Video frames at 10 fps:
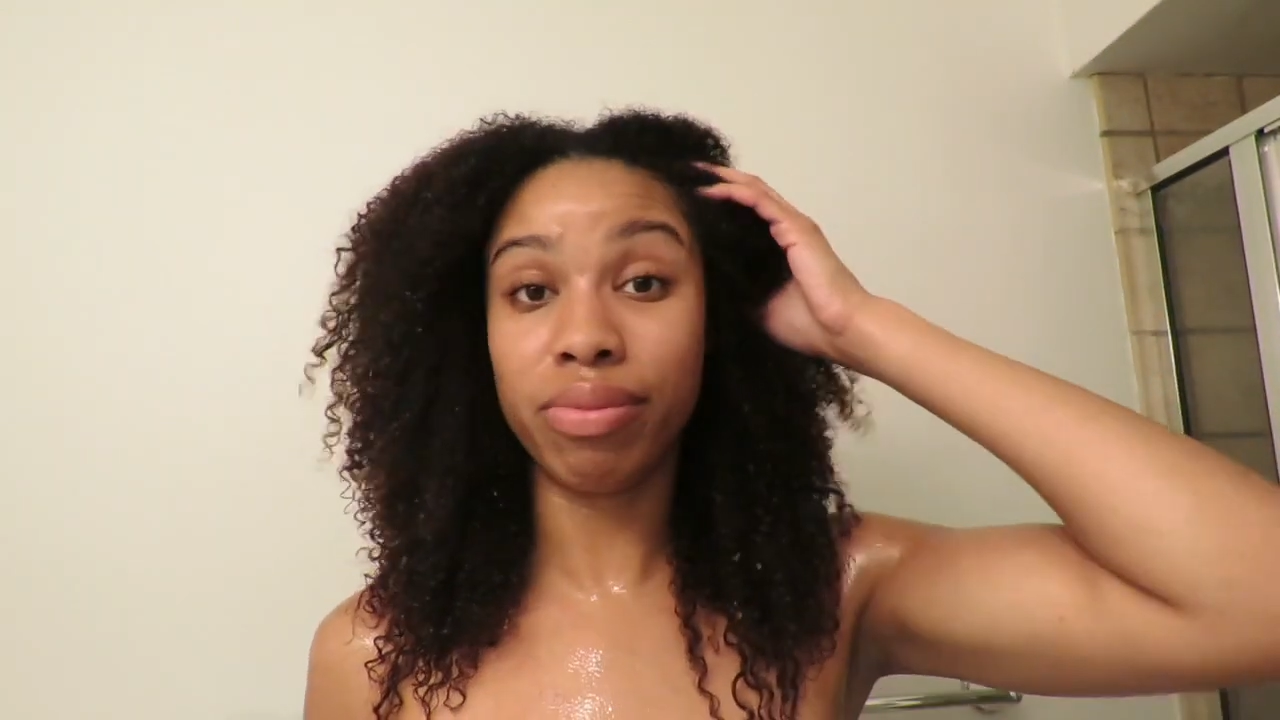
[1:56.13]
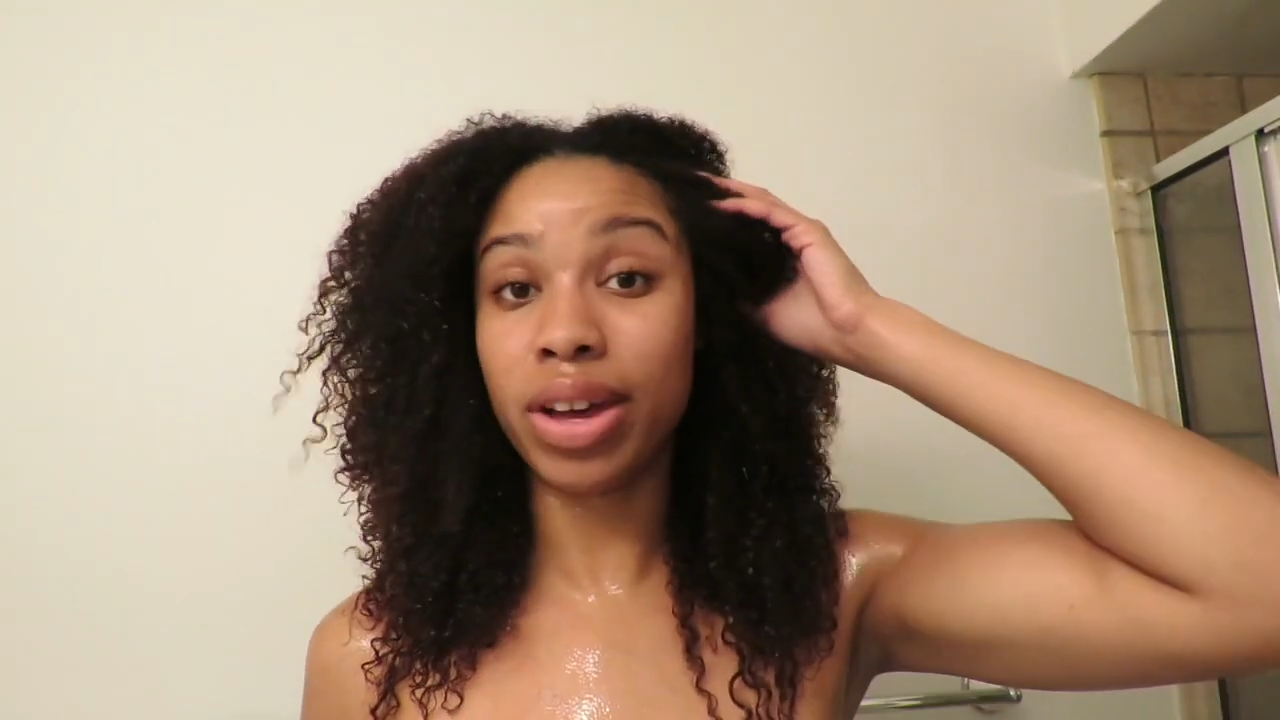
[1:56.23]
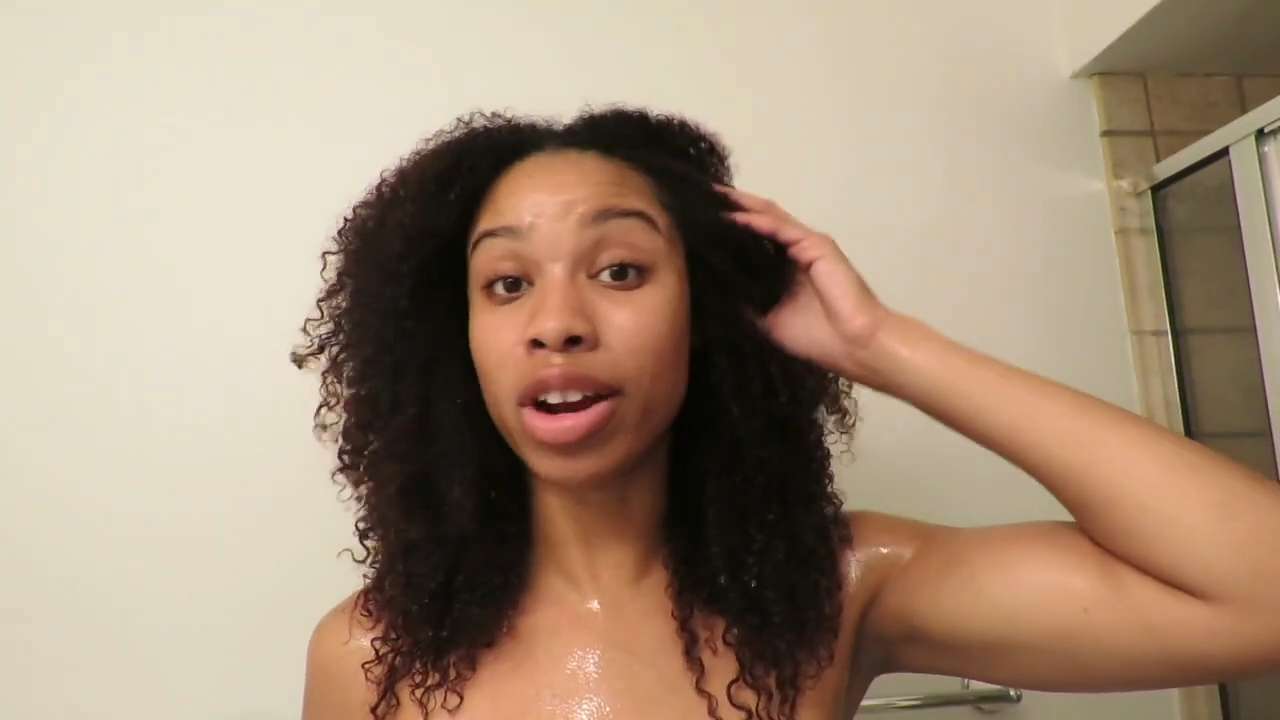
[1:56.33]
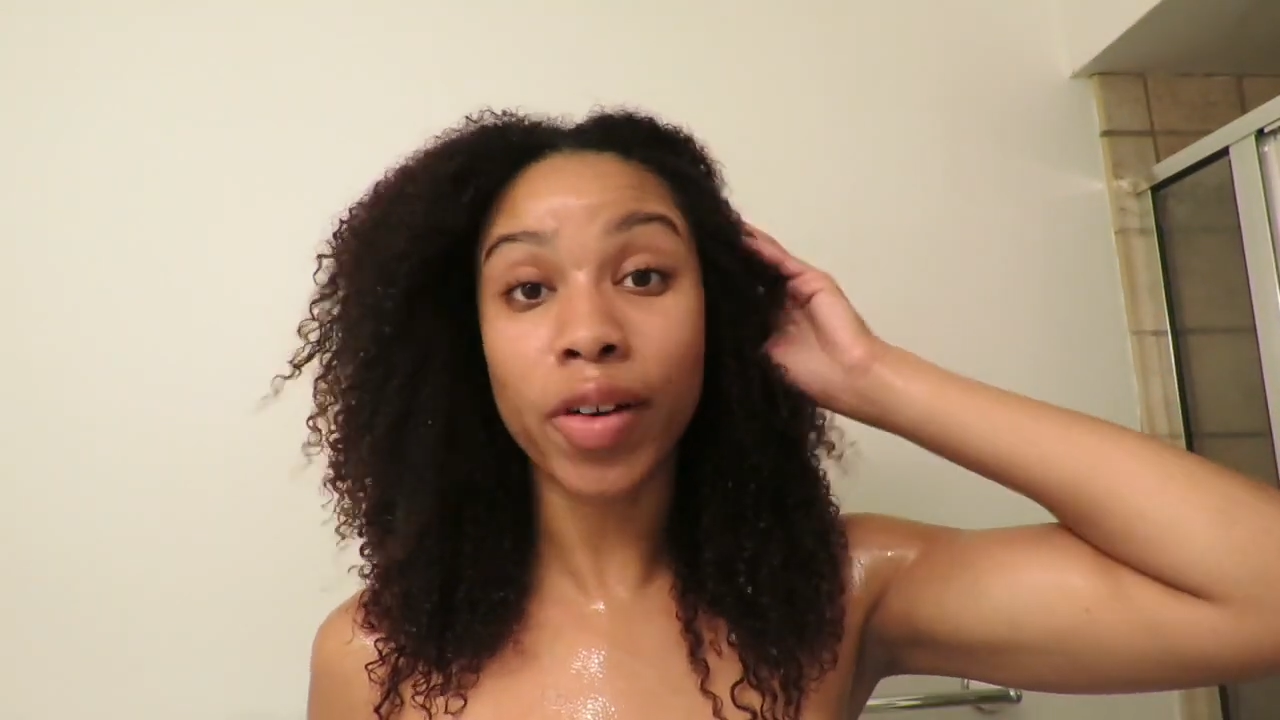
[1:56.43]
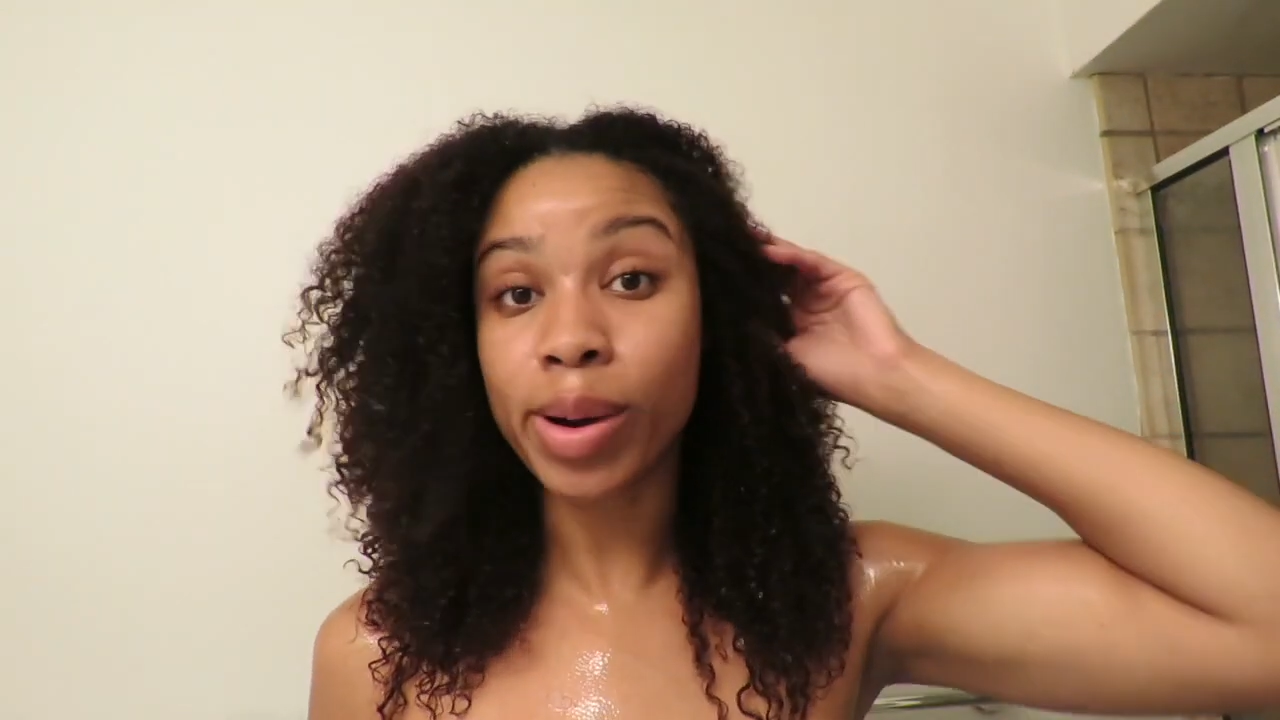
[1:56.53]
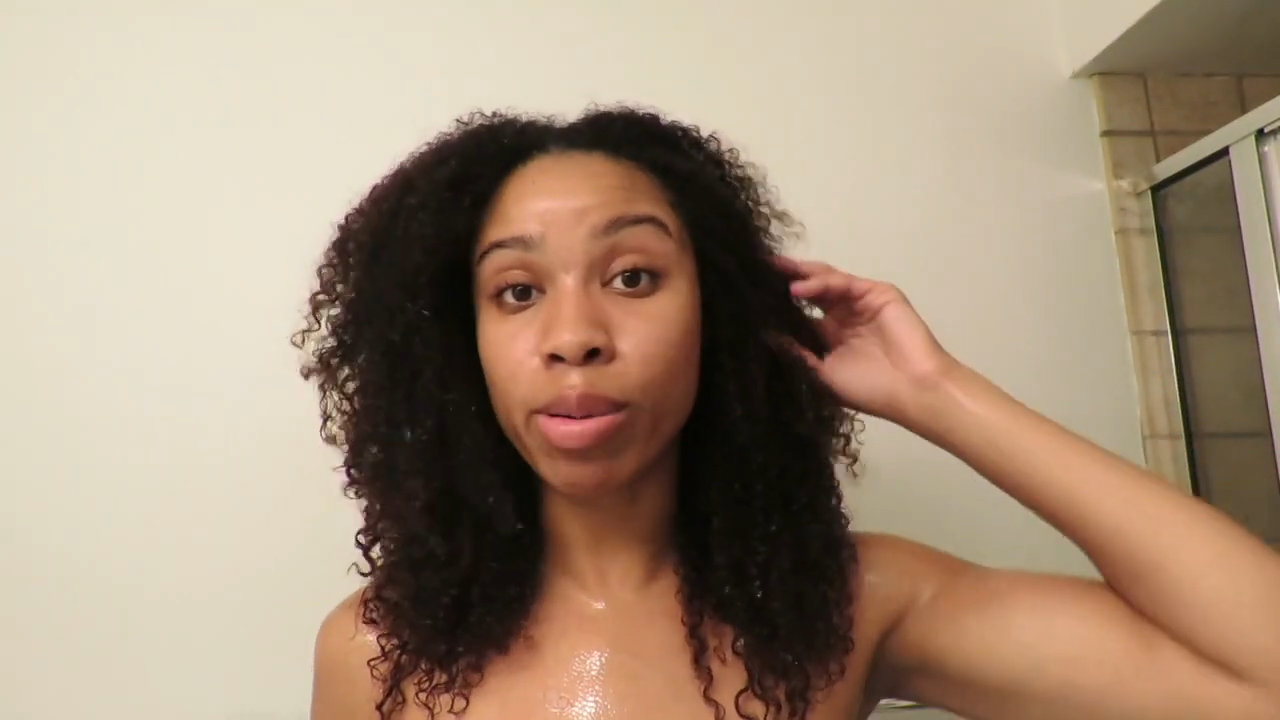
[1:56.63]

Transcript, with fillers: They're great